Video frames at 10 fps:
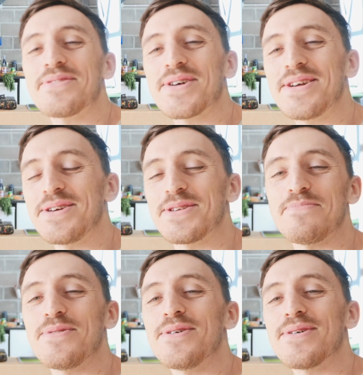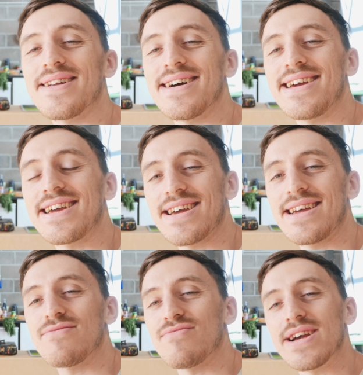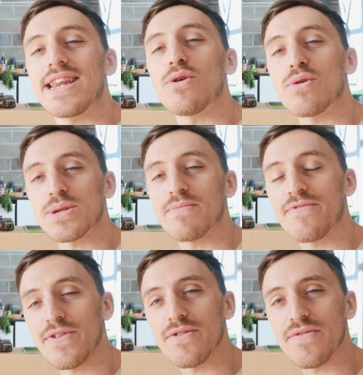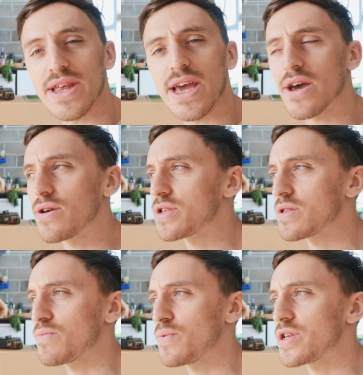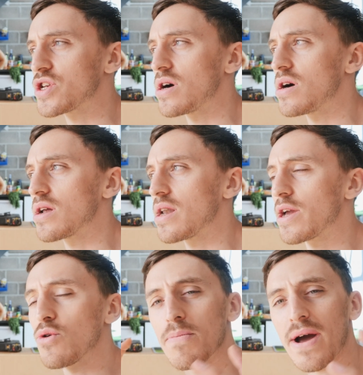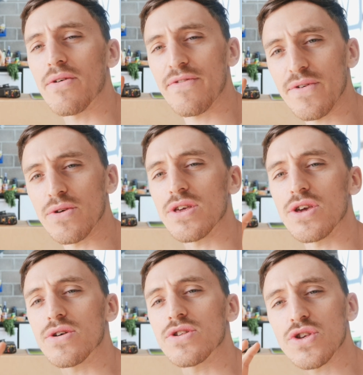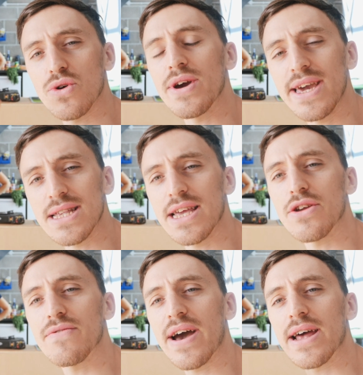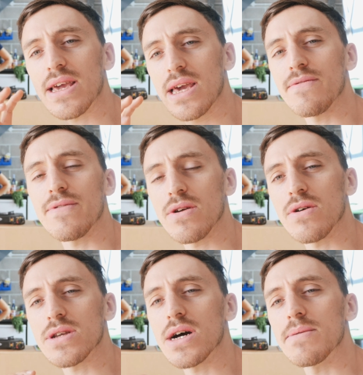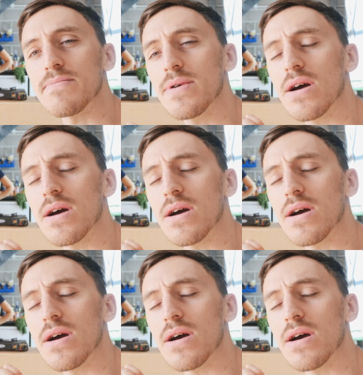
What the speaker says: want to try and do some more like really awesome food videos, which are like all about food that you can store easily in your van and keep for a long time.